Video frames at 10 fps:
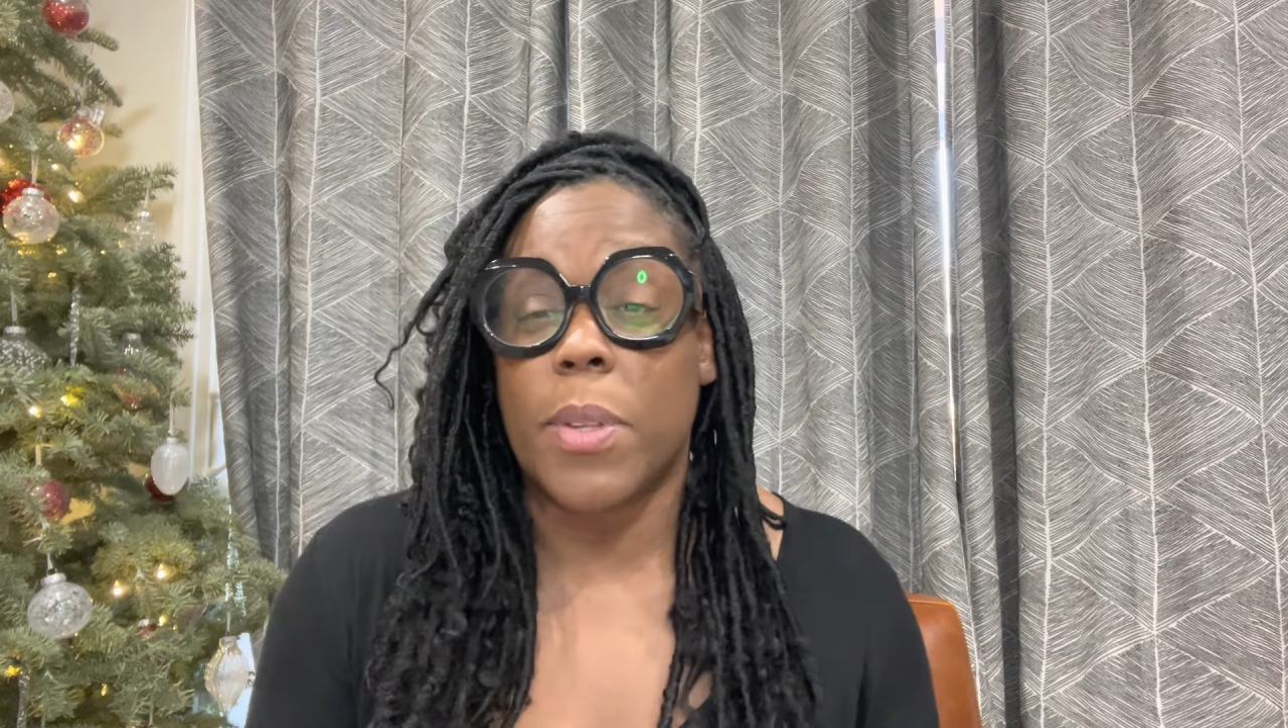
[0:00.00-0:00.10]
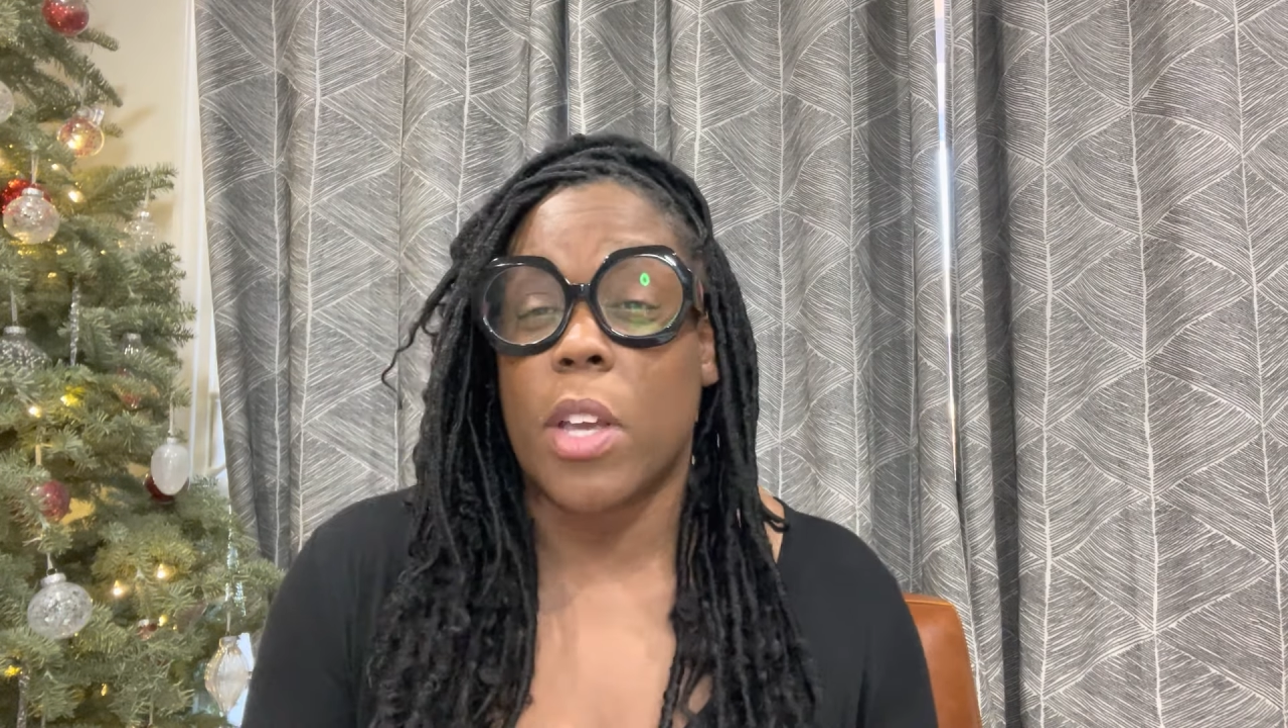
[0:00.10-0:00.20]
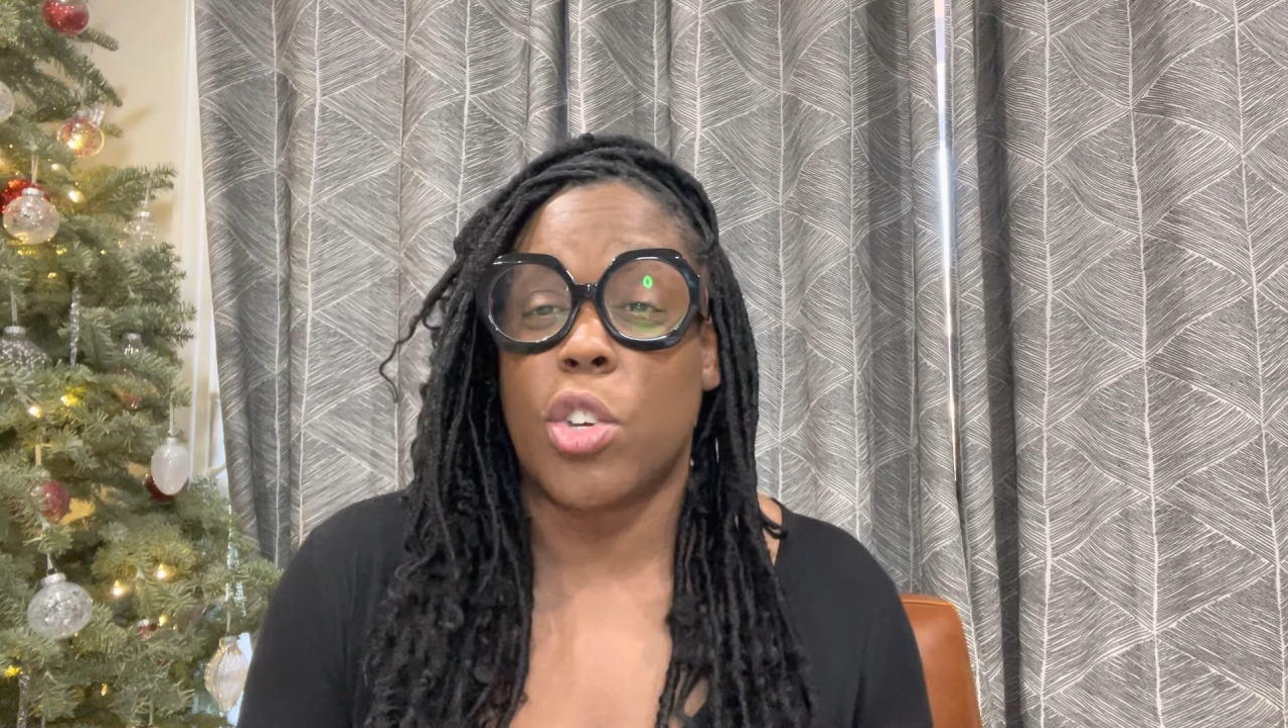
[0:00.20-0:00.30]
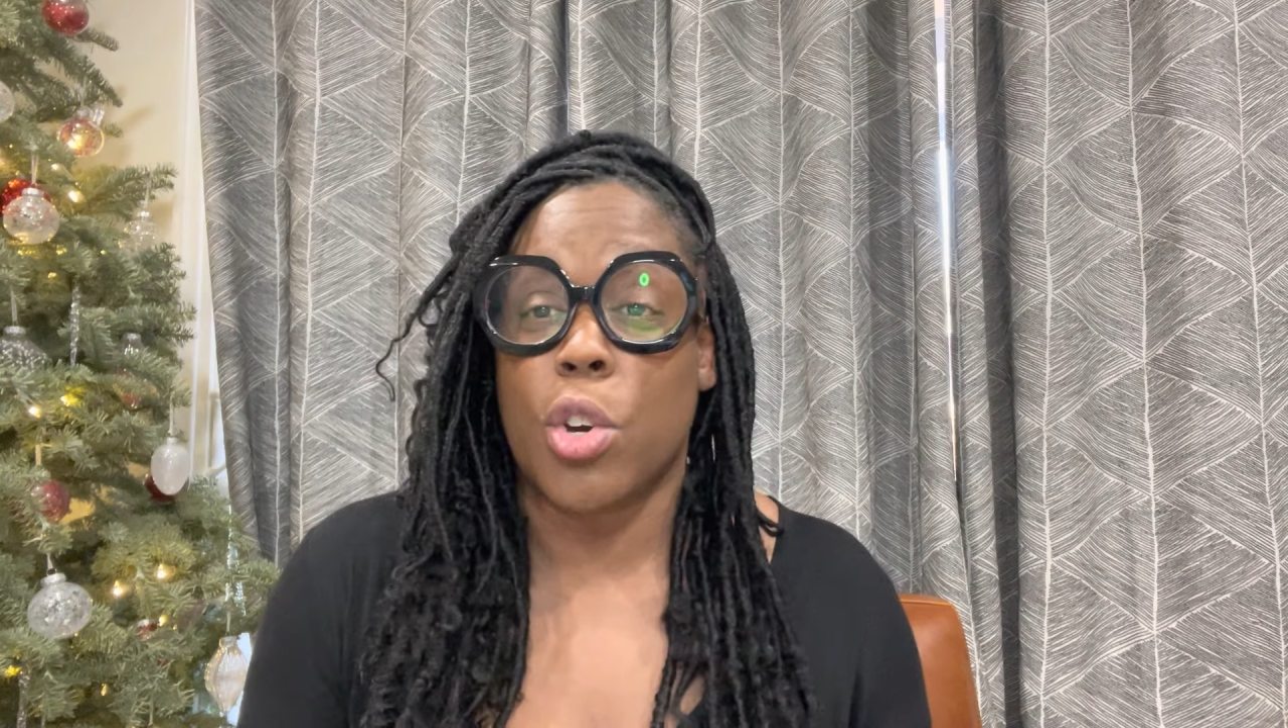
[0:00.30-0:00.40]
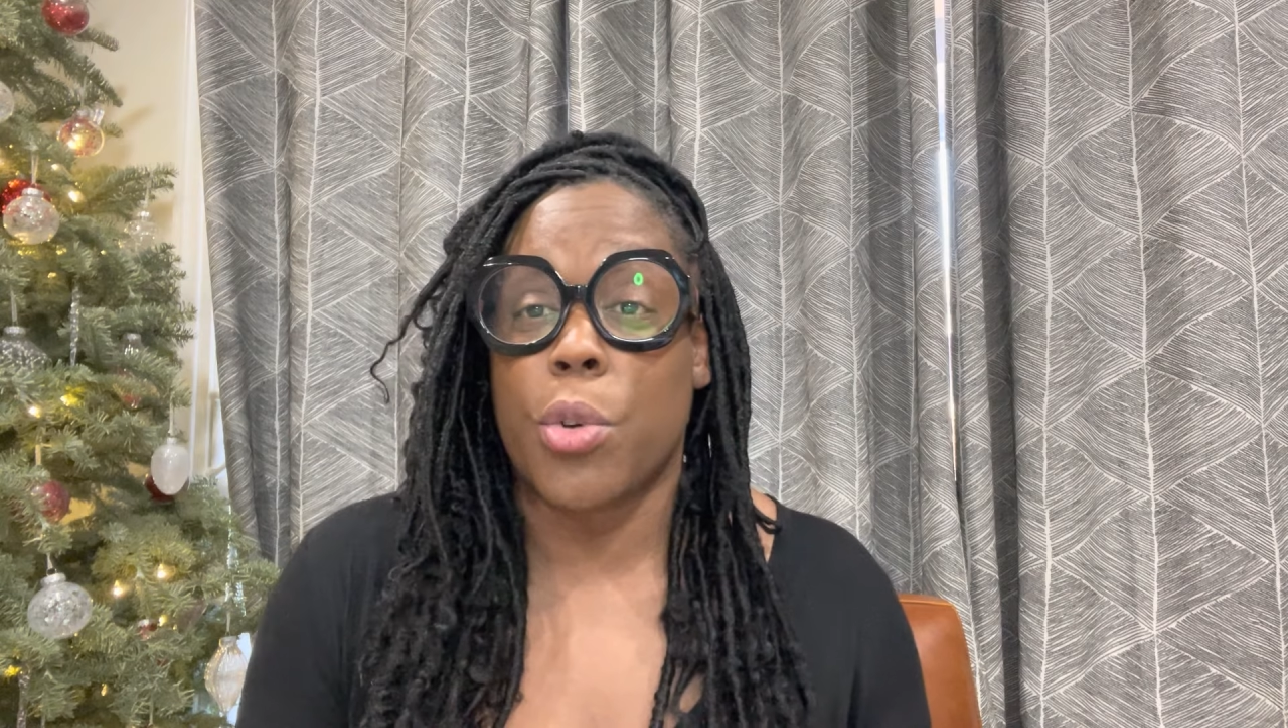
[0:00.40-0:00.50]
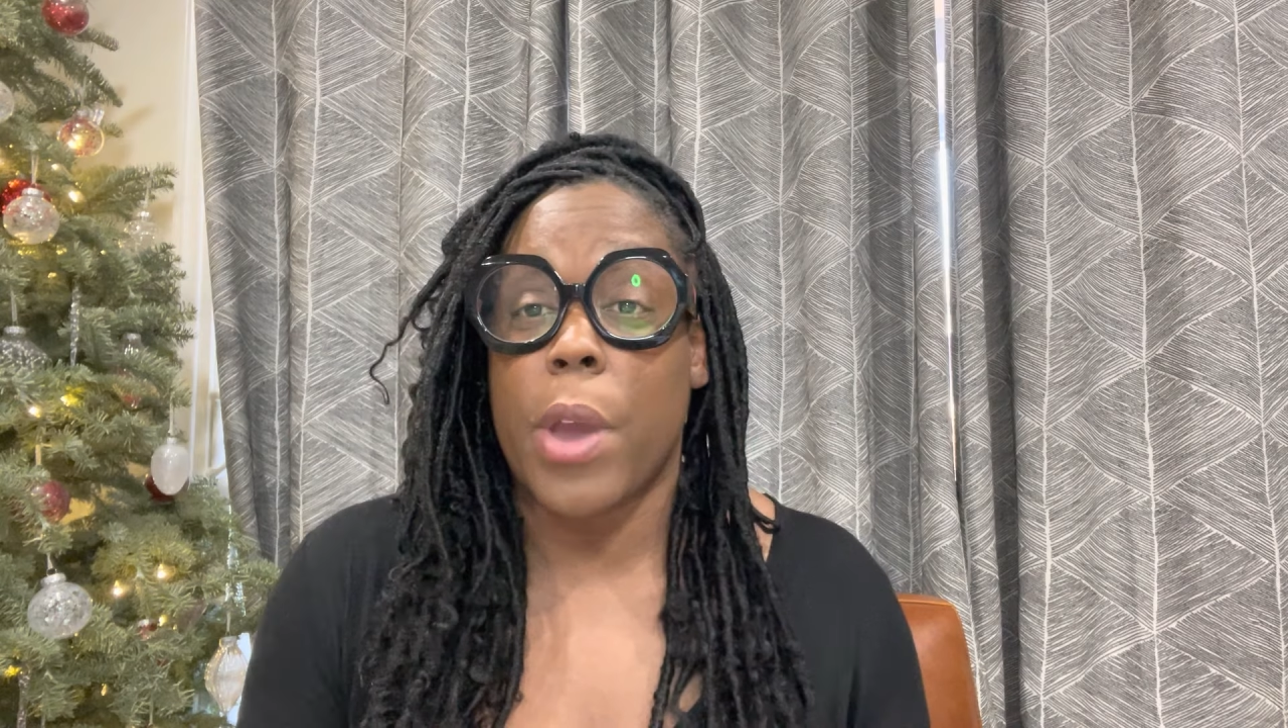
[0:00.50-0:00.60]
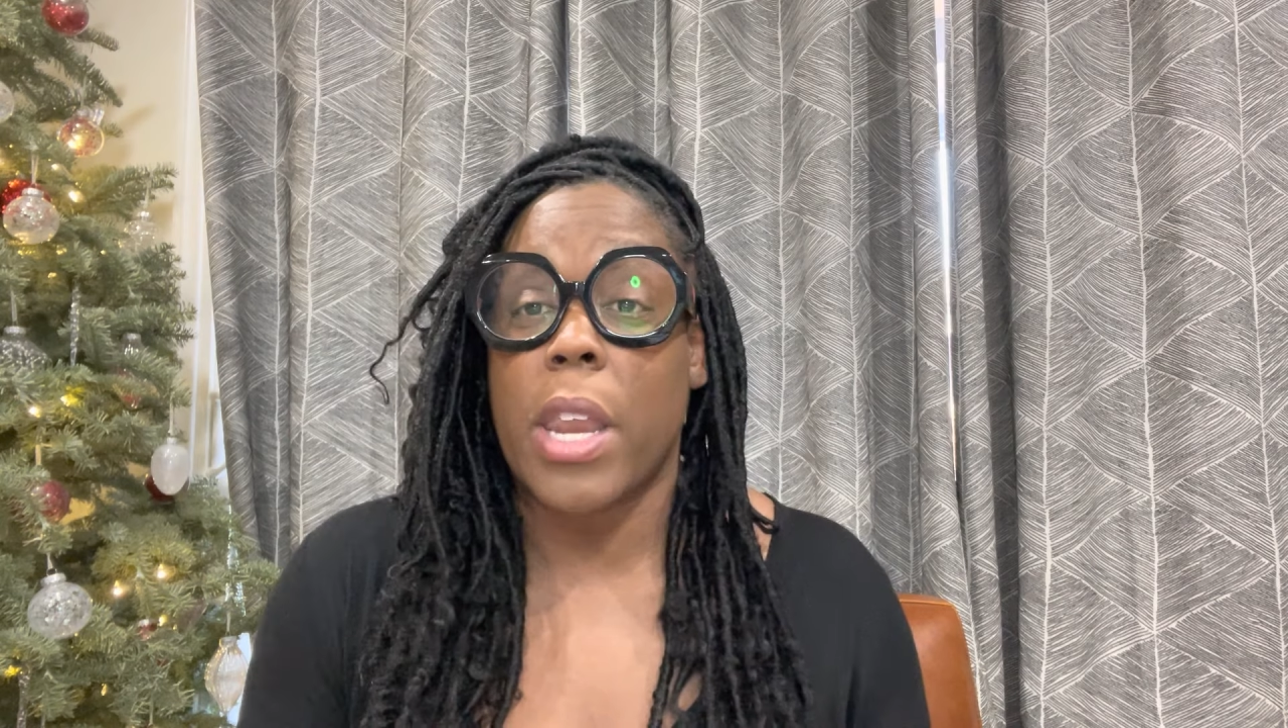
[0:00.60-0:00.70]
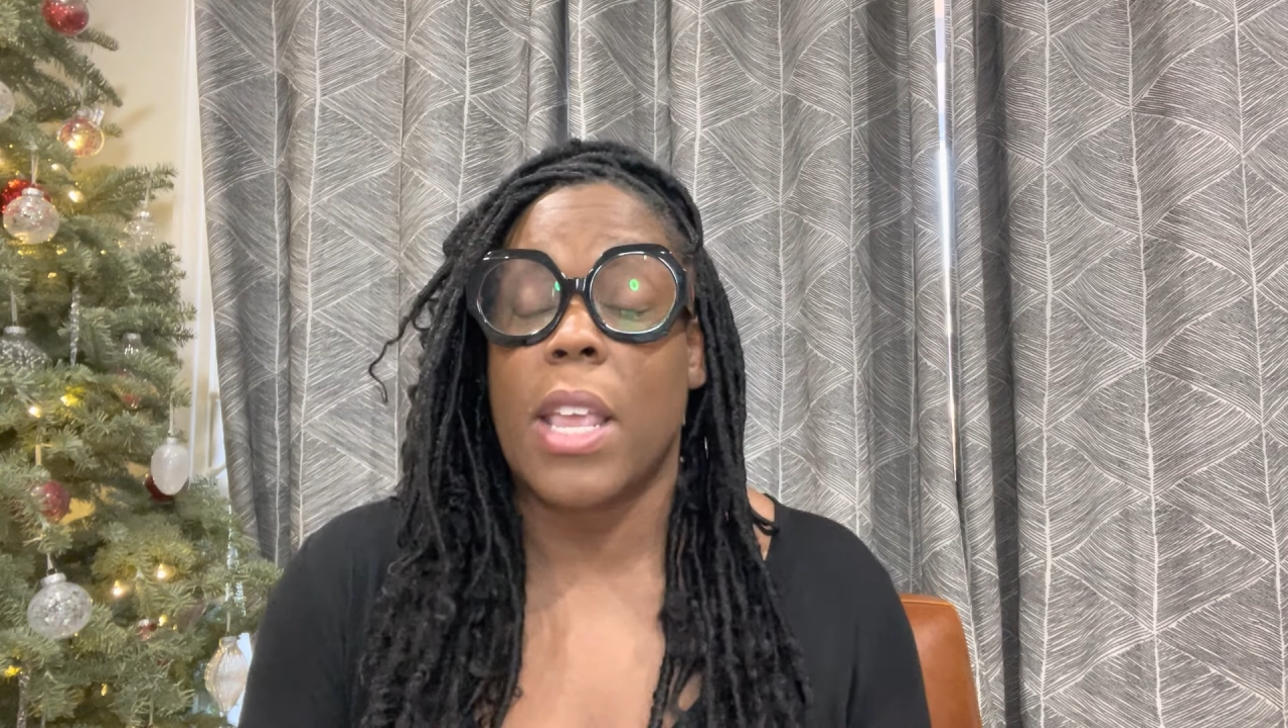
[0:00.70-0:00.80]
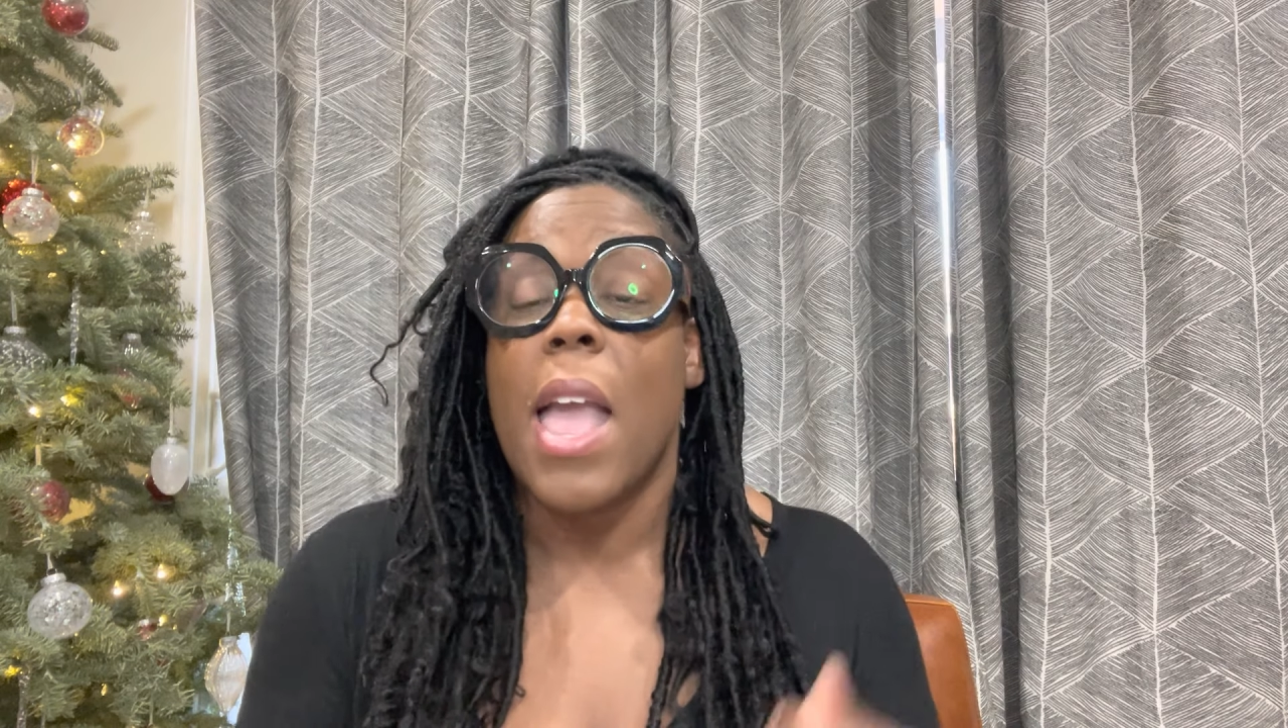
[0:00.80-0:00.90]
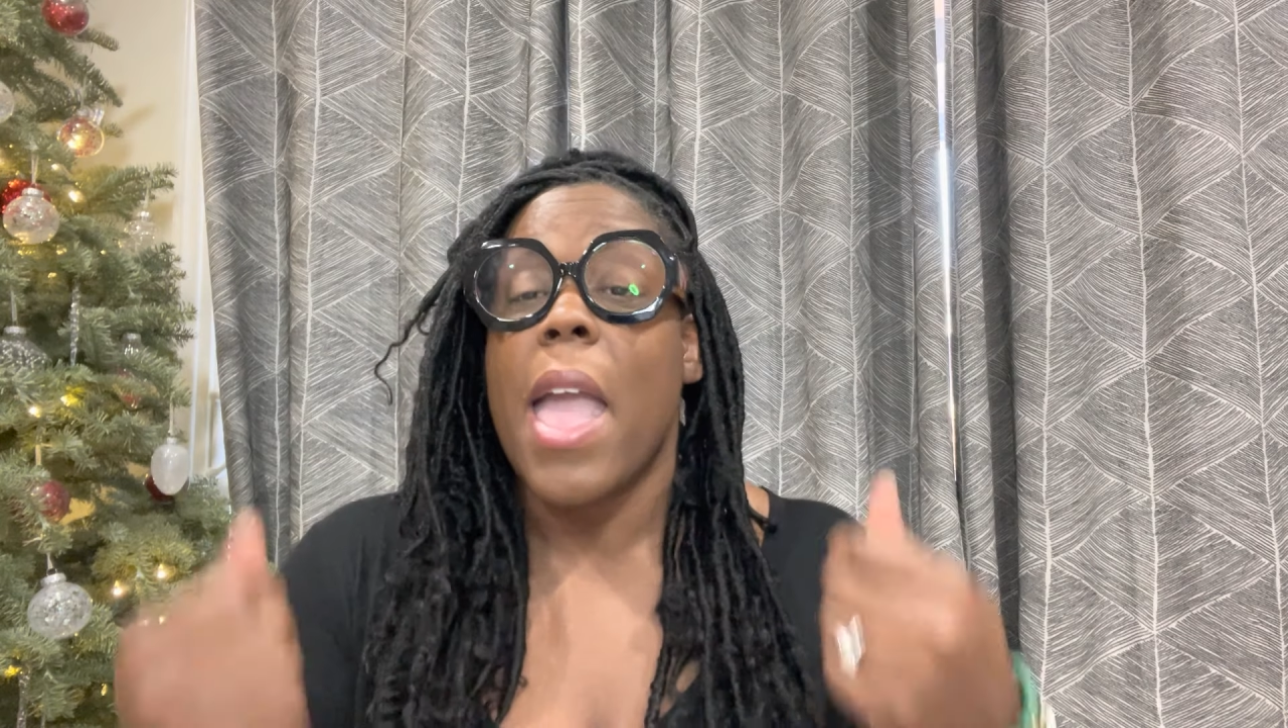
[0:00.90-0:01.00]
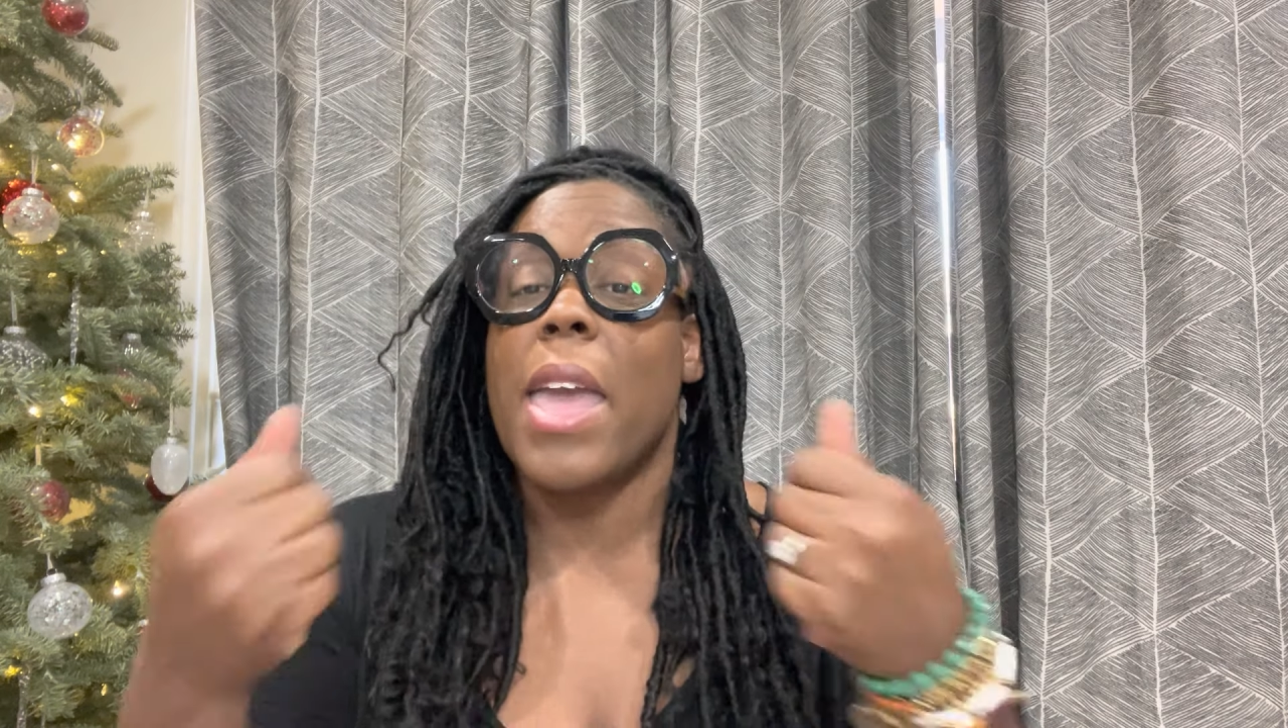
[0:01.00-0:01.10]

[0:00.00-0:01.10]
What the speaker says: that you're creating,